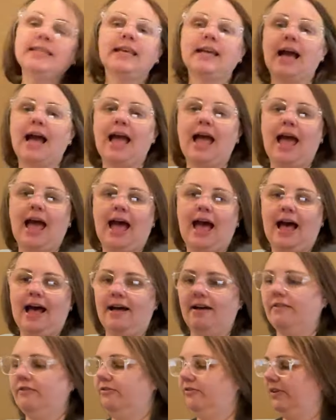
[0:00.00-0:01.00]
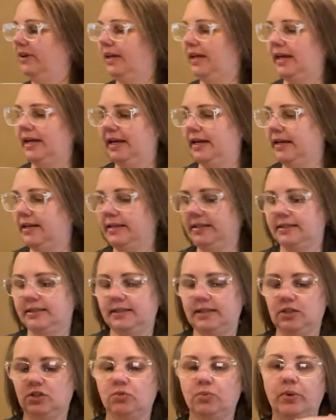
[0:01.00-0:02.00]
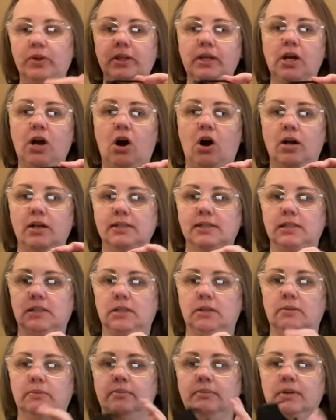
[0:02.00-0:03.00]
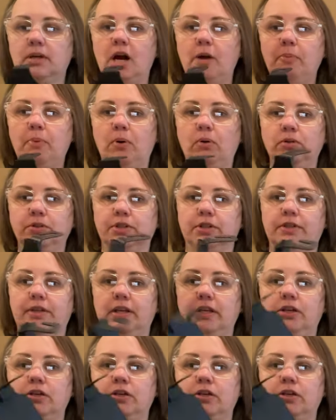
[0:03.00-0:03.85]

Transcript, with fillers: thing I have is this really awesome cup holder that